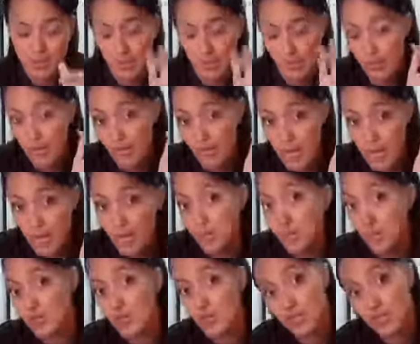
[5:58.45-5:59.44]
So for now, I'm
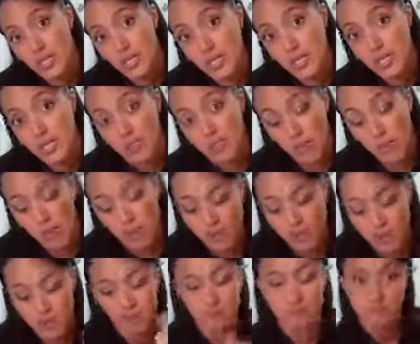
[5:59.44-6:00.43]
going to start heating the
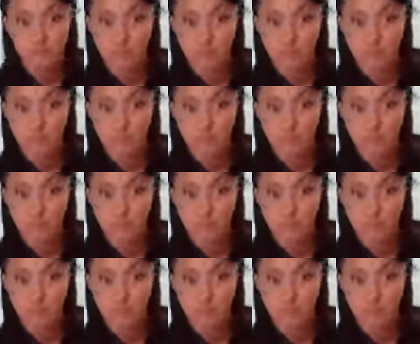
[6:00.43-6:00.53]
water,